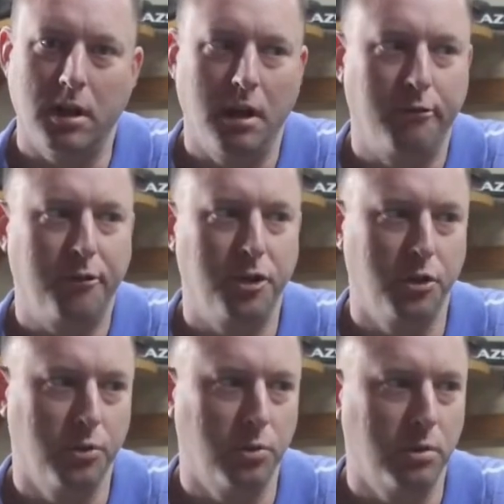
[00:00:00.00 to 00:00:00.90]
a
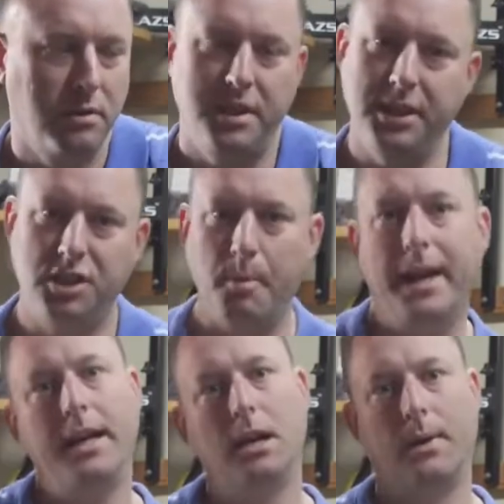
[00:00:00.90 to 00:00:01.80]
few things you
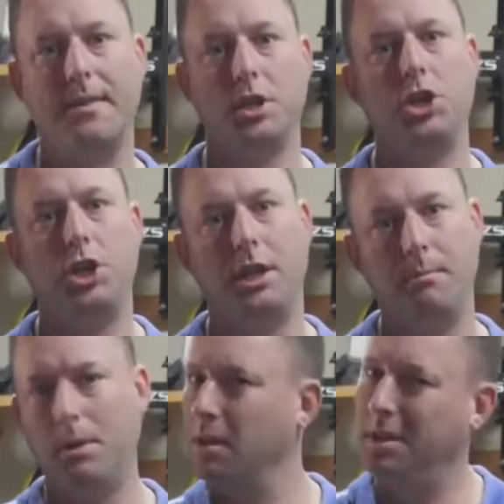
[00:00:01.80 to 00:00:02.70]
might hear around the
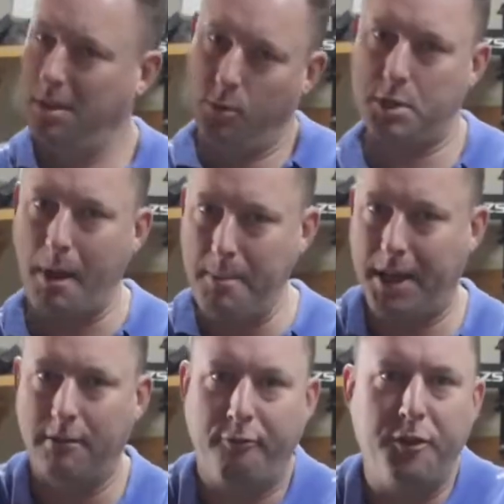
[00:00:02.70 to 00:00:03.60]
gym which might be
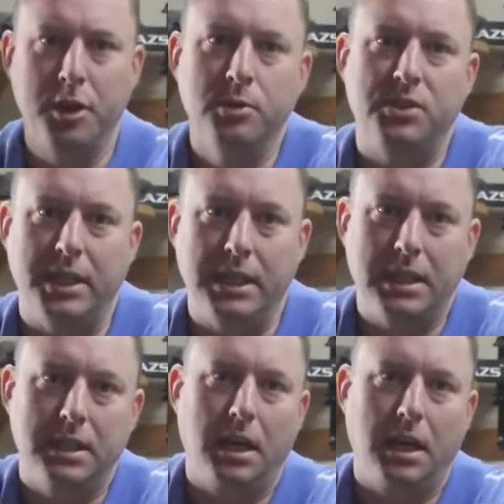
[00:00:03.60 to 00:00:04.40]
confusing,